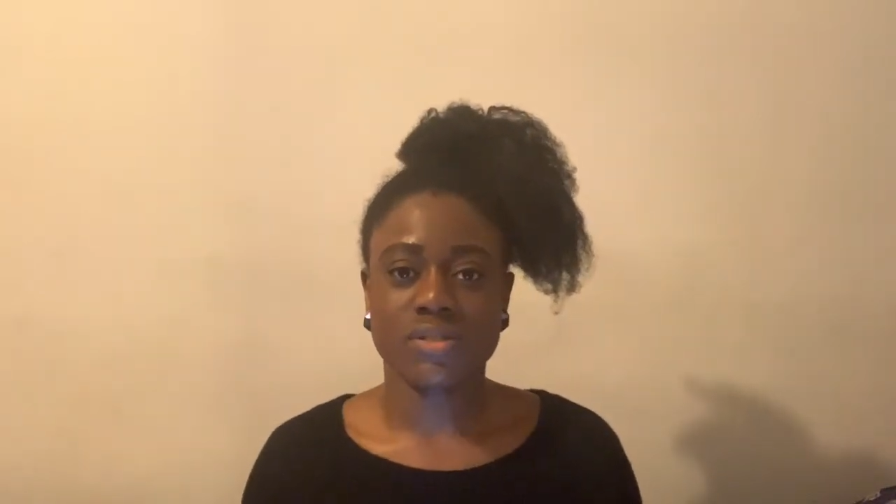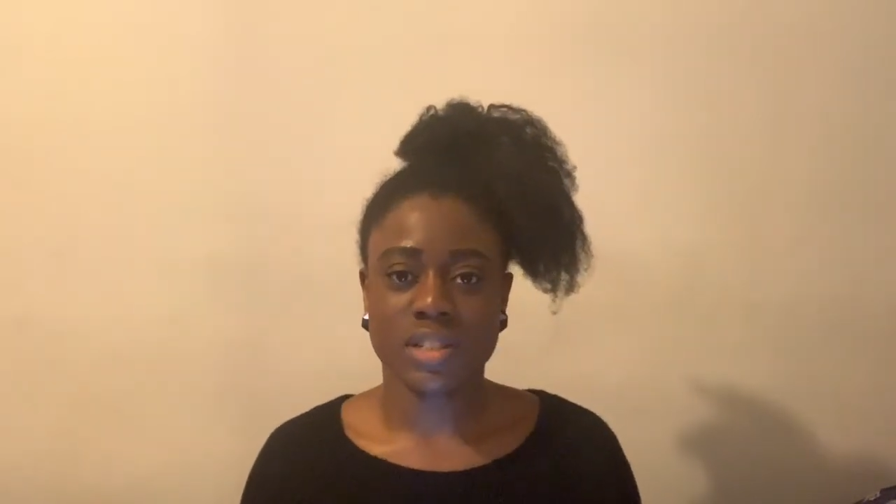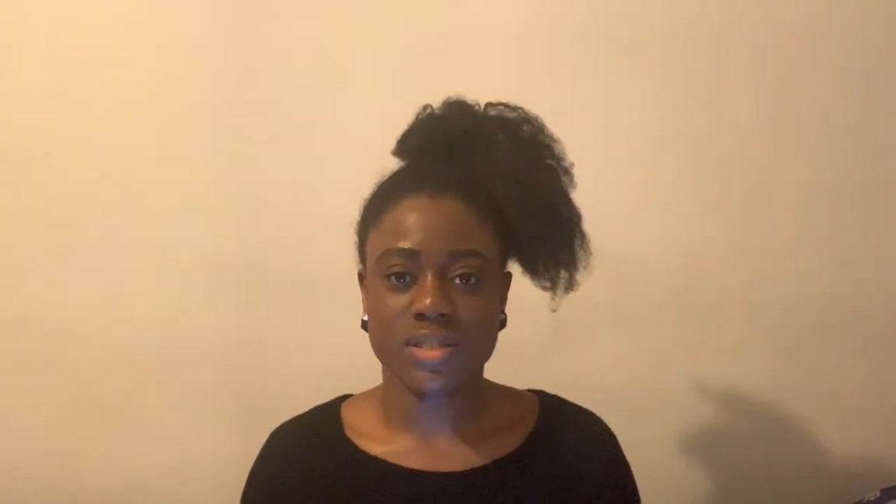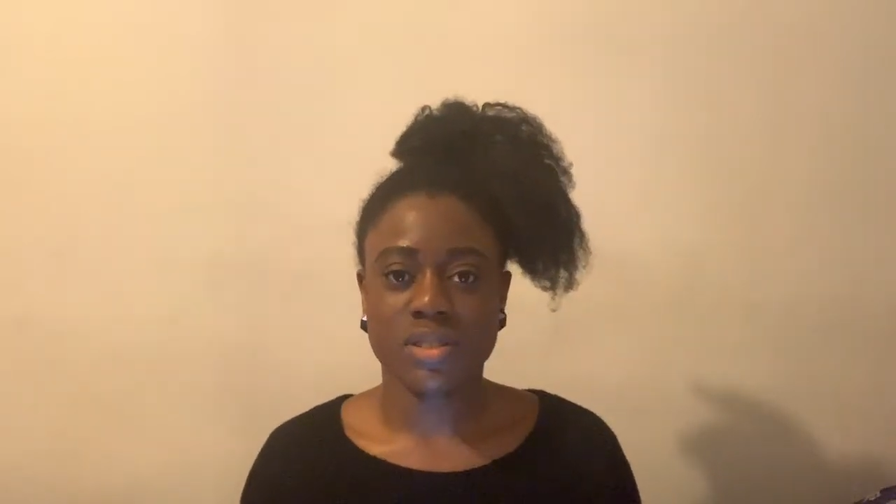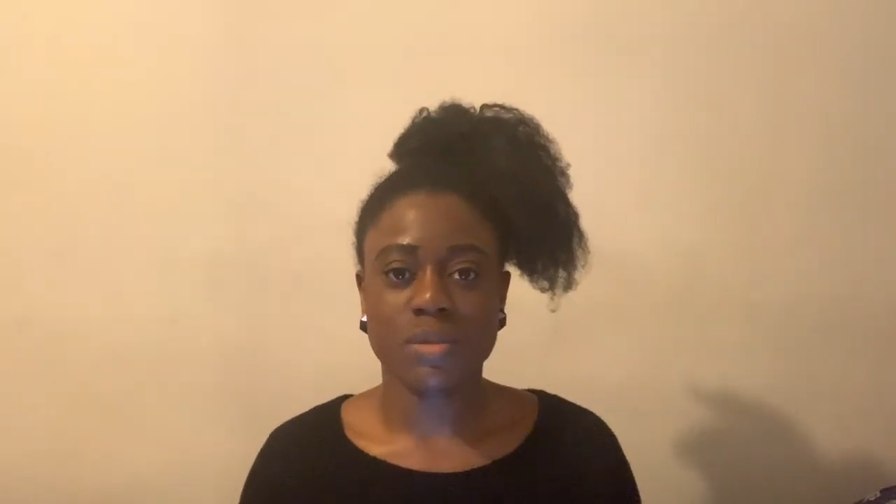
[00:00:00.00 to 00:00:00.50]

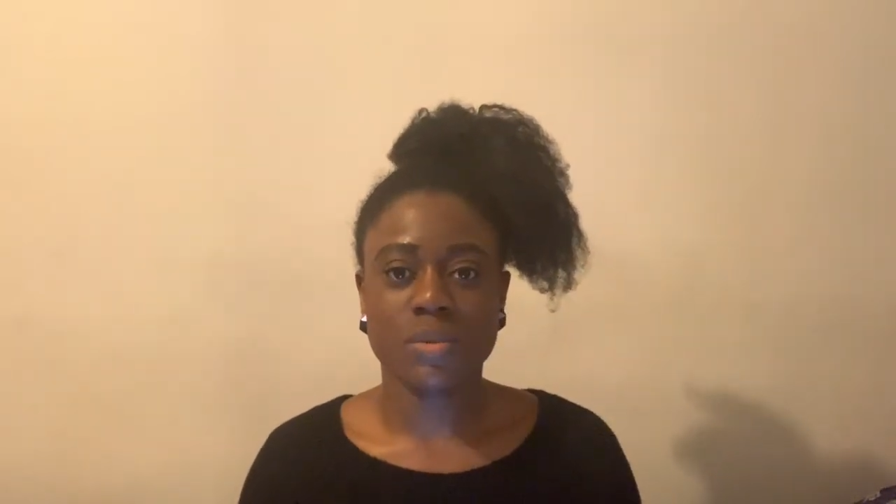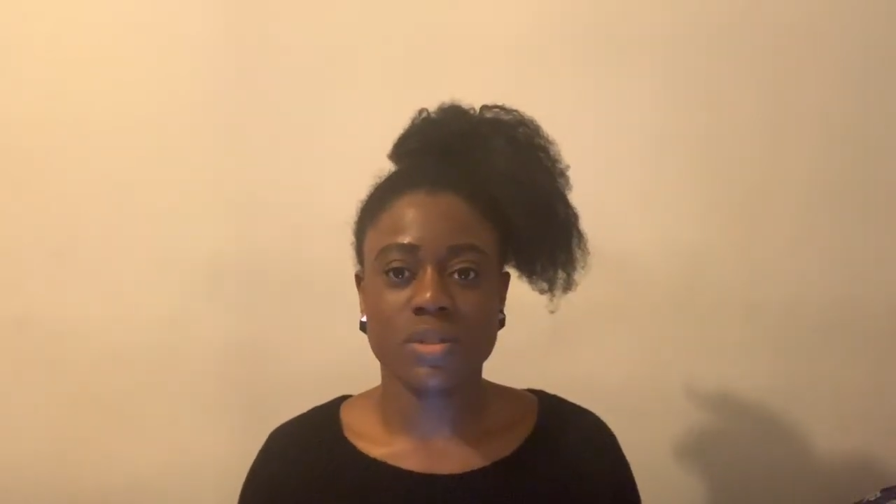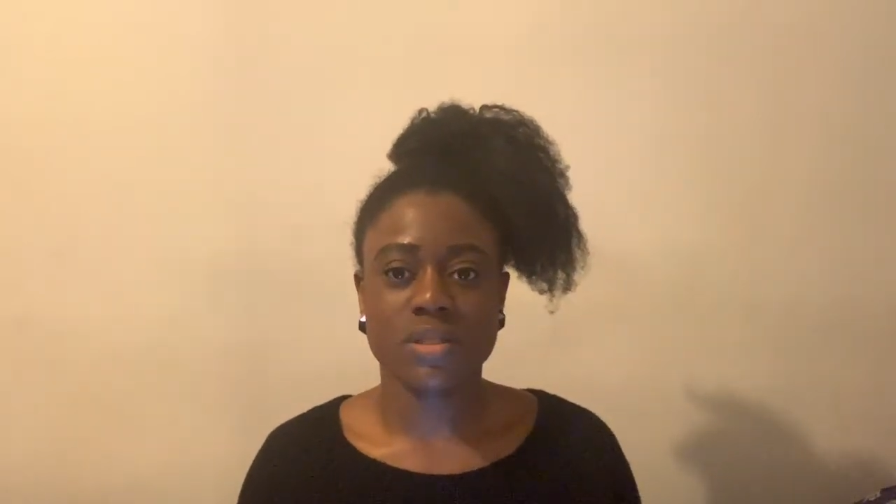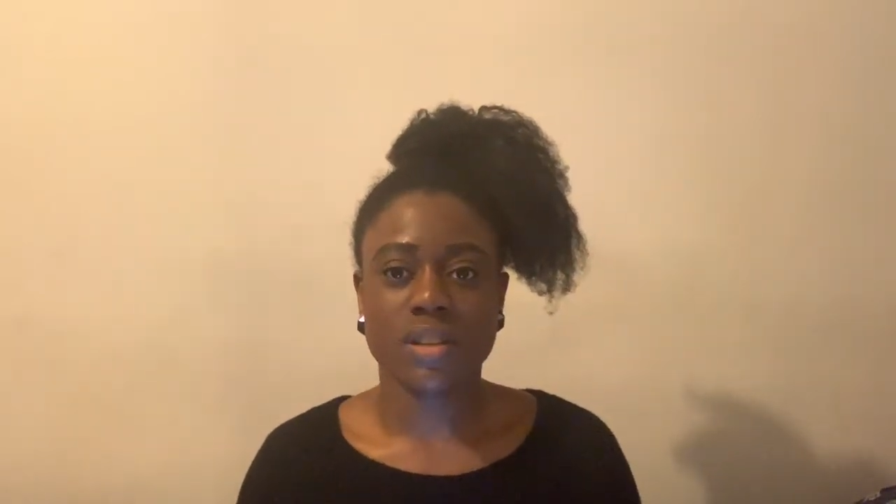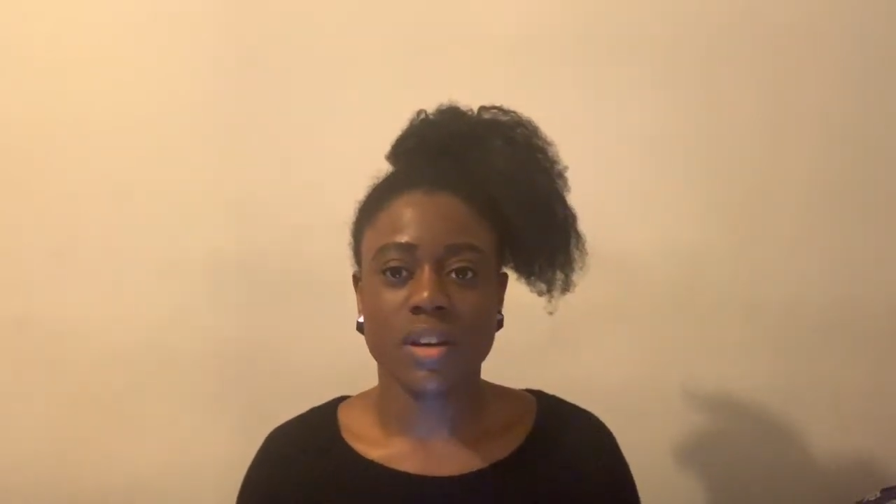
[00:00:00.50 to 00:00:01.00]
strategy
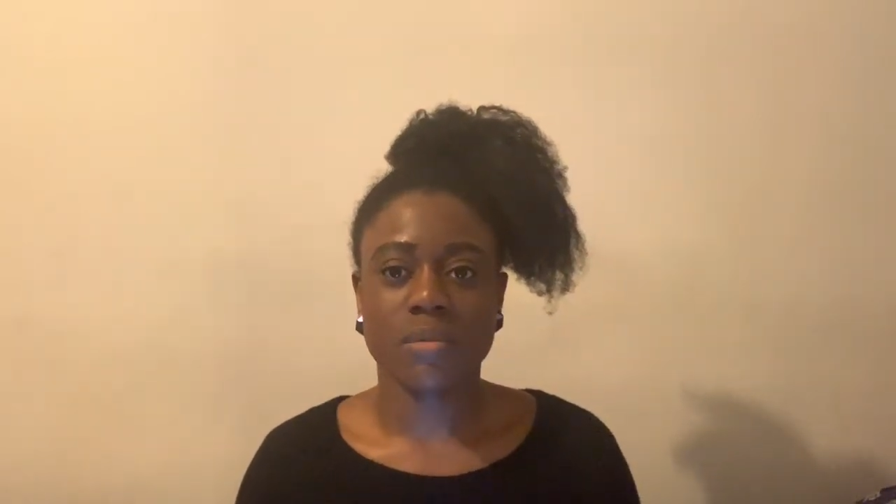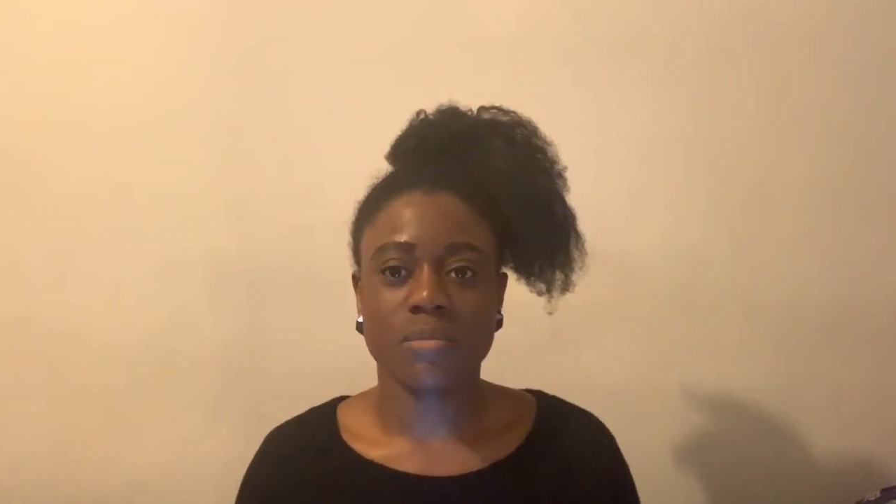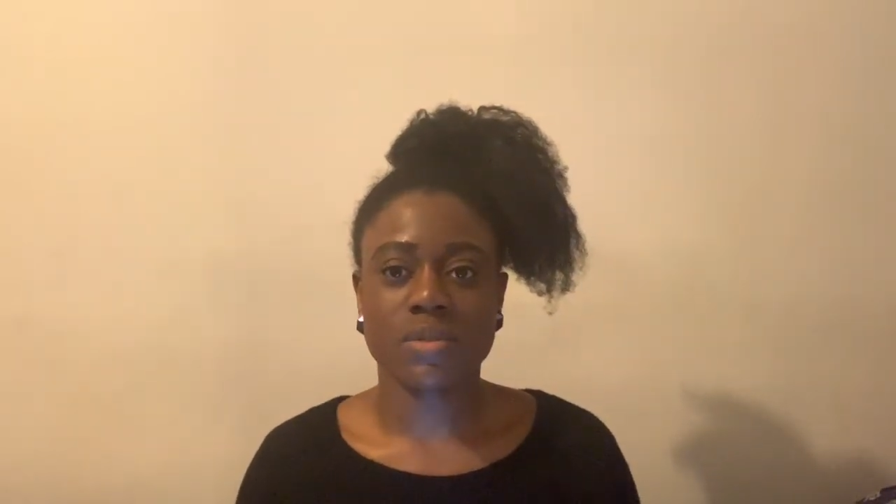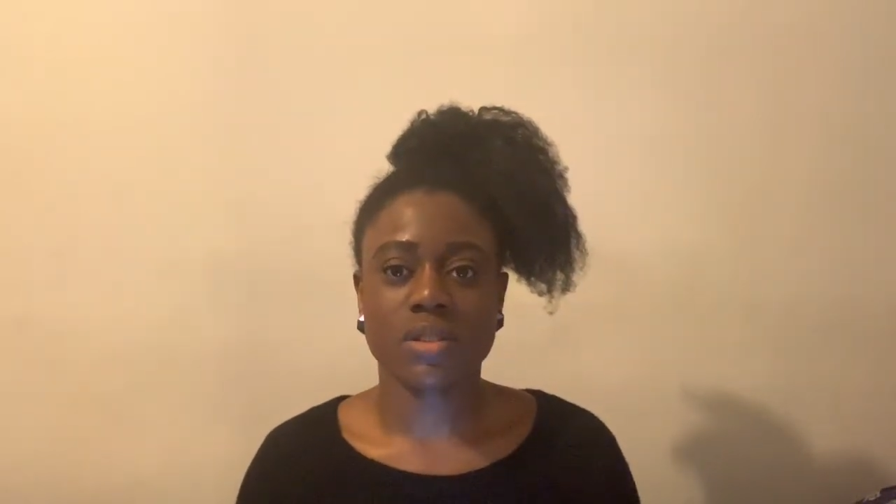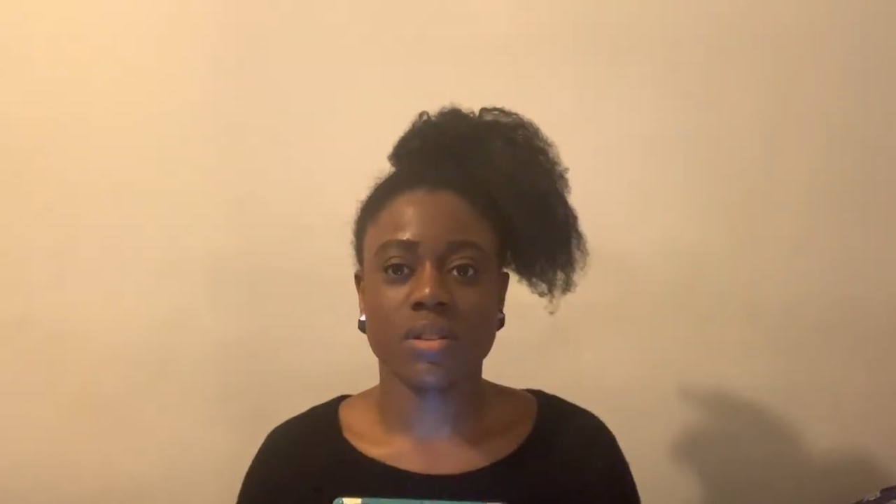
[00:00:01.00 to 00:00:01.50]
was
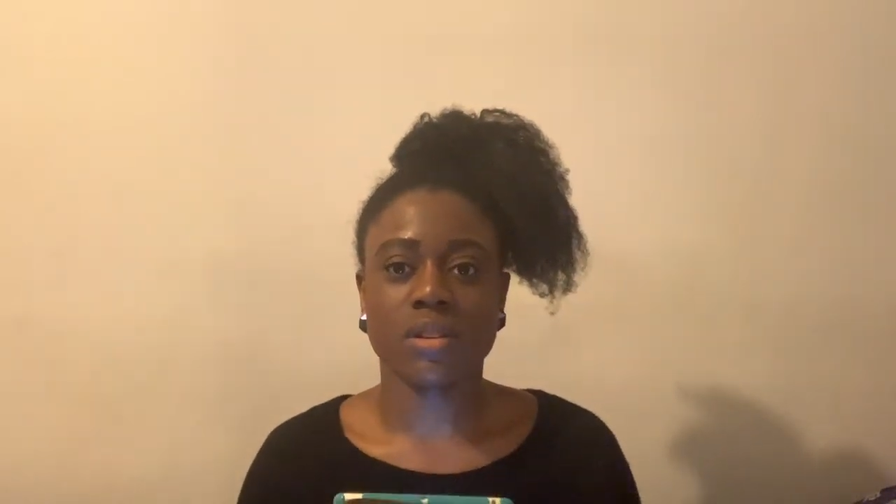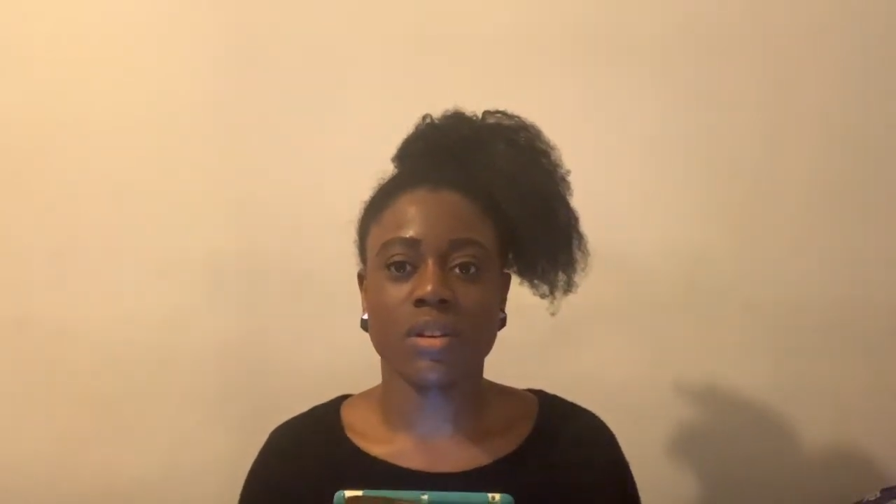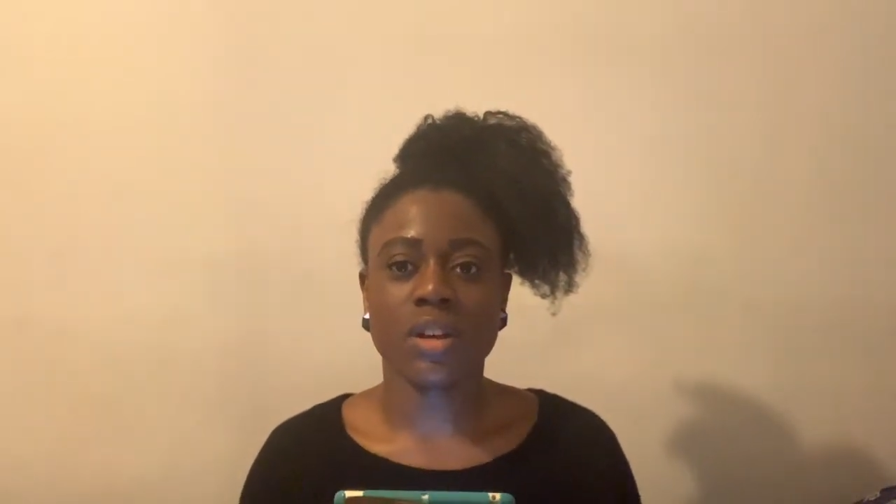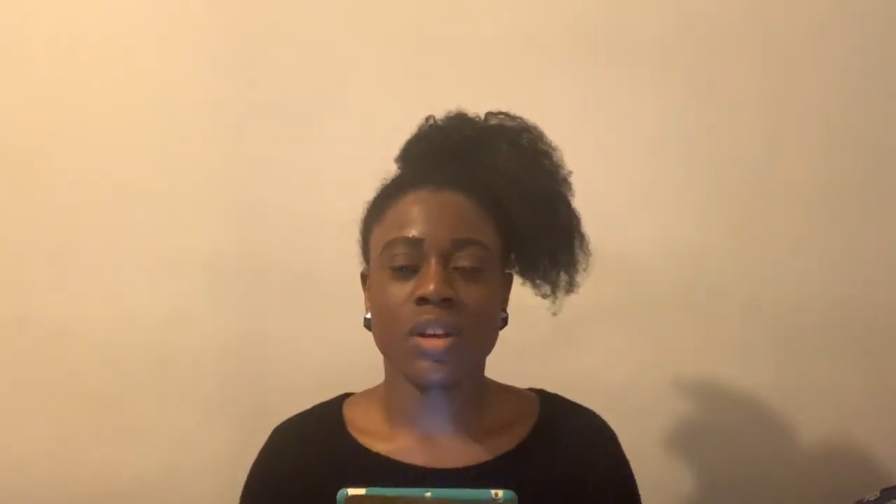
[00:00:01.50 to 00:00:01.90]
to